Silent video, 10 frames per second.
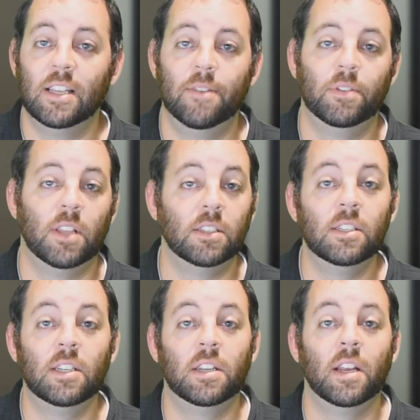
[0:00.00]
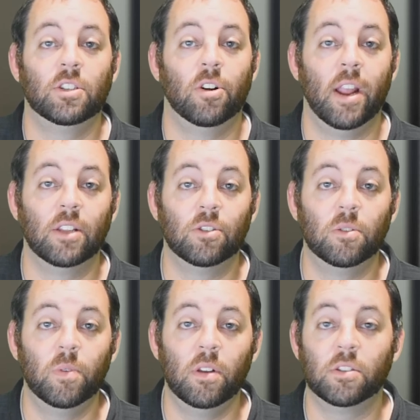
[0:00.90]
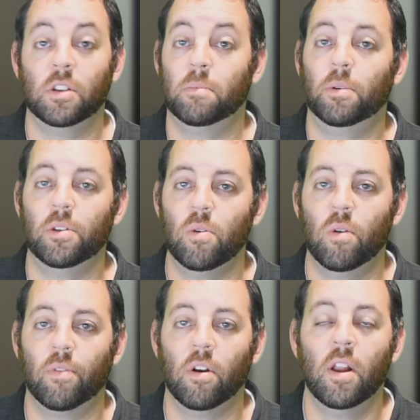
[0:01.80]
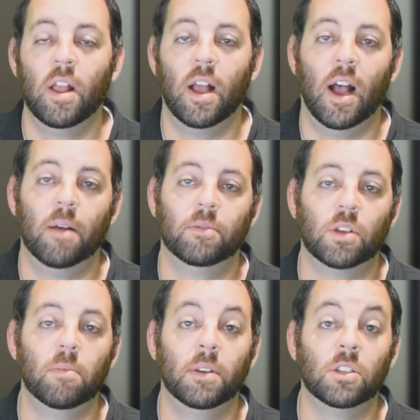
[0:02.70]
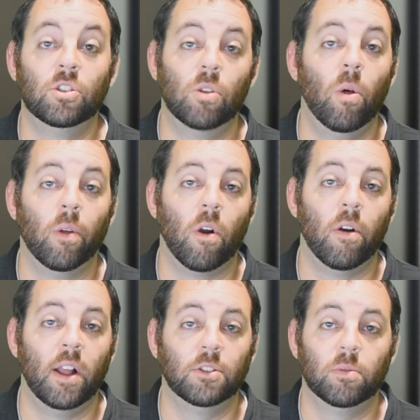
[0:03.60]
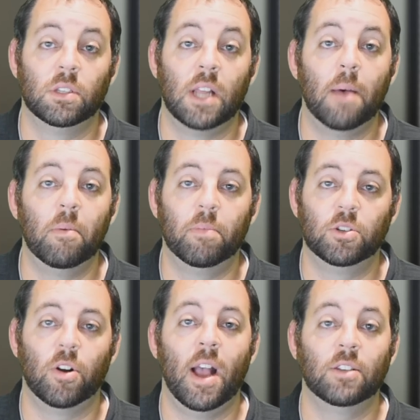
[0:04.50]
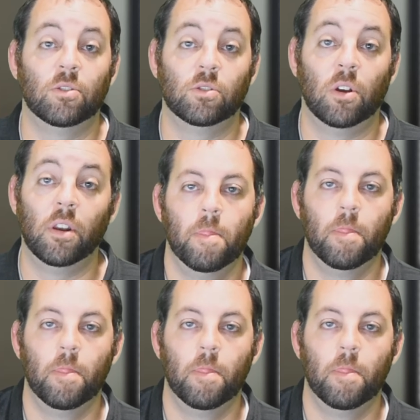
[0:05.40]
it doesn't detect your hands on the wheel, it's going to pull you over. It's going to basically slow the car down to a stop and put your hazards on.